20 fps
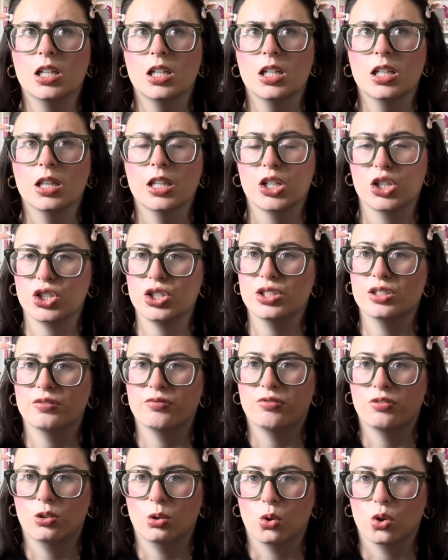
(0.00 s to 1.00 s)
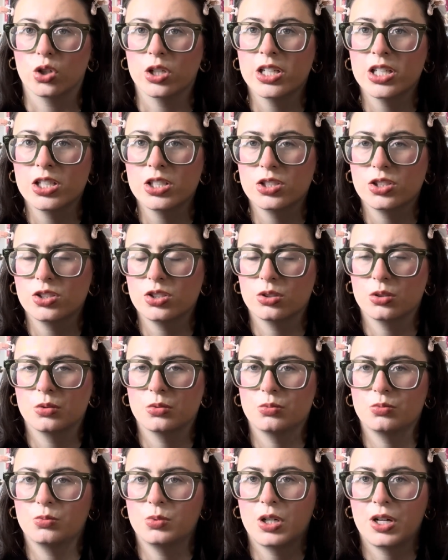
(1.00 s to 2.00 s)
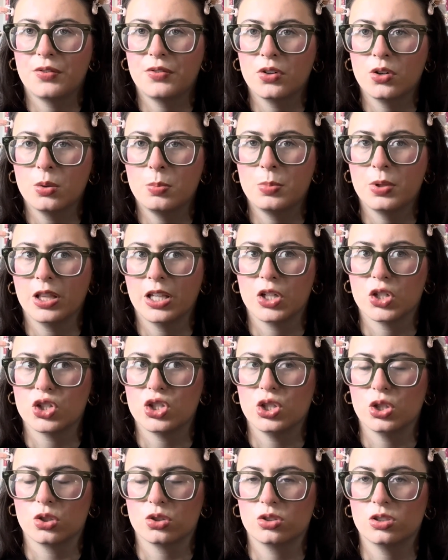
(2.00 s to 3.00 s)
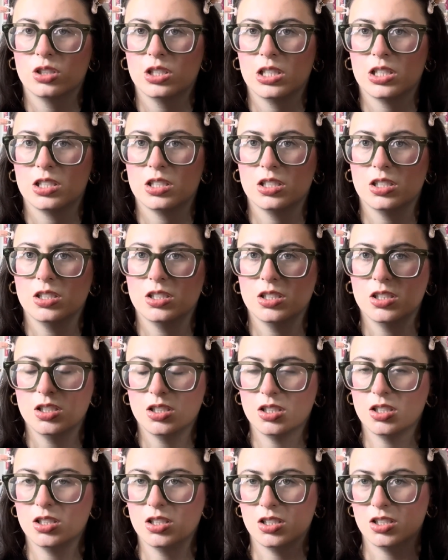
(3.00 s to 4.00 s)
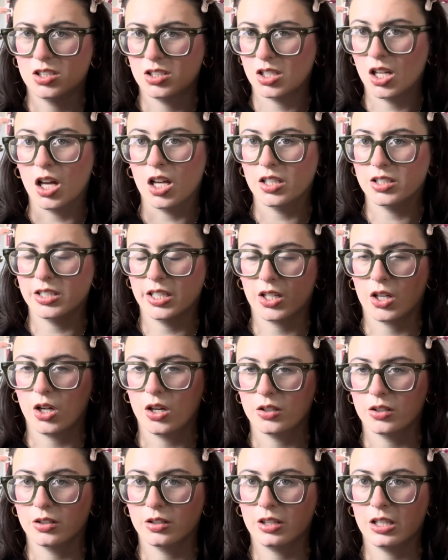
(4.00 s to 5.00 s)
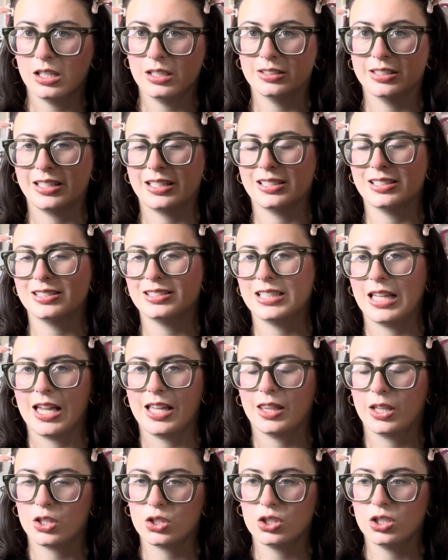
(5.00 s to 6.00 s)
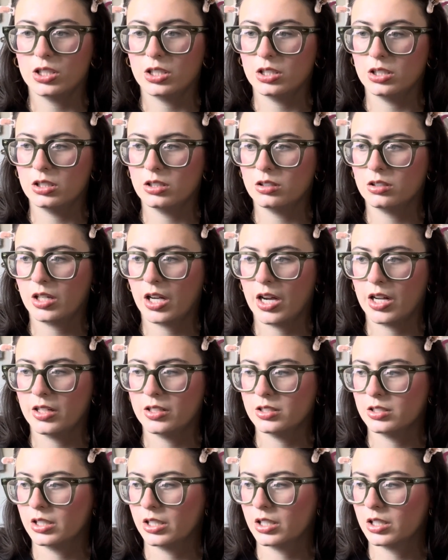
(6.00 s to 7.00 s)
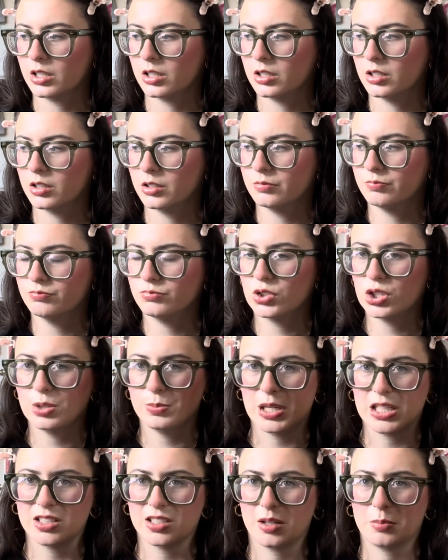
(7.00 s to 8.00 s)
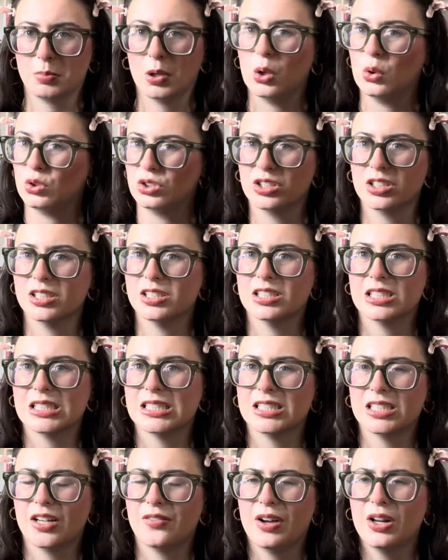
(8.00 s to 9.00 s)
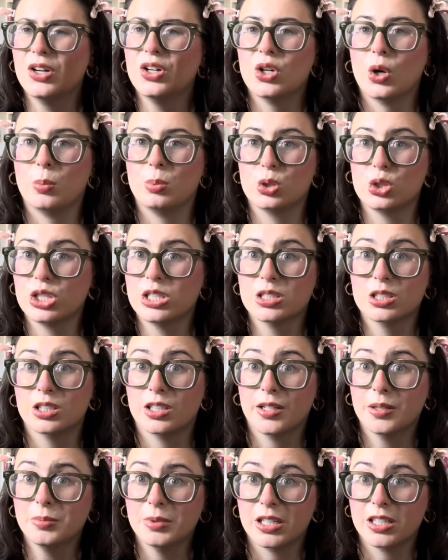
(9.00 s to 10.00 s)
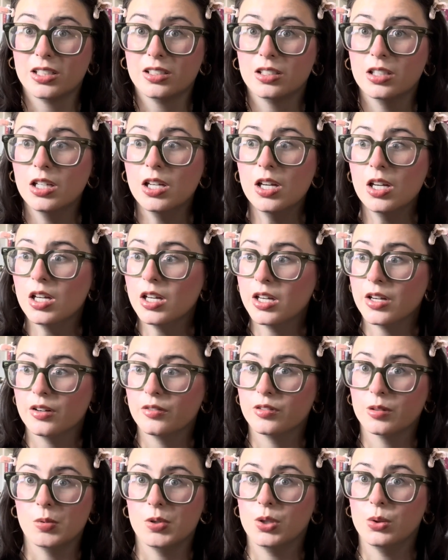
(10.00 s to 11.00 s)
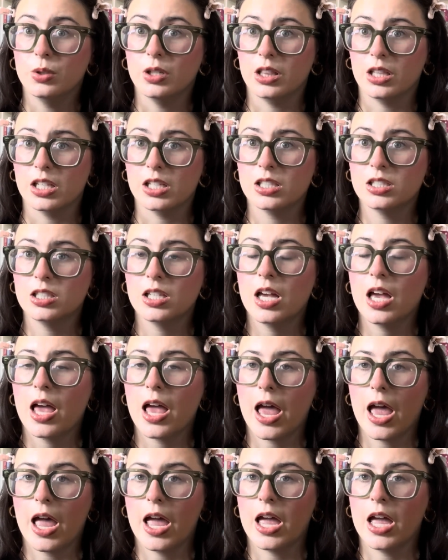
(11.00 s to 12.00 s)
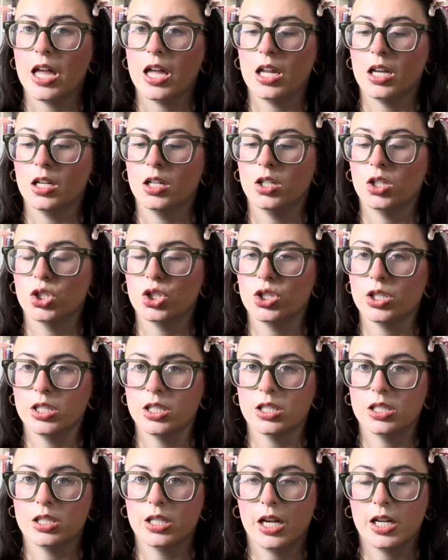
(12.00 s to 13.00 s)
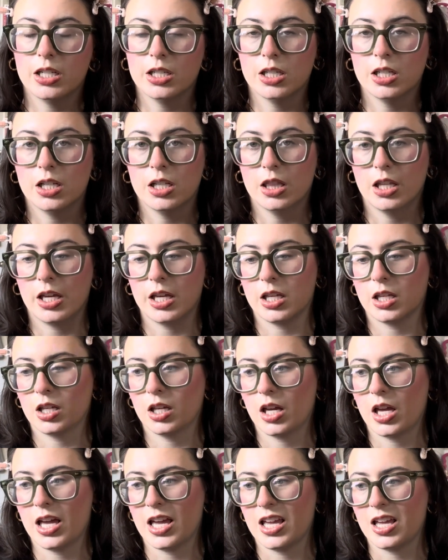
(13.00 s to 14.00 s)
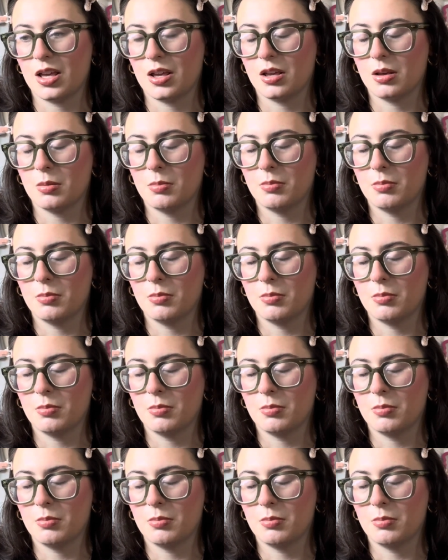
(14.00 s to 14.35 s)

like she's a florist or whatever, but like she also like does like other things, like it's saying like she kind of is like she makes like potions and stuff, I don't know, but she has a lot of money from doing this, and she attended like a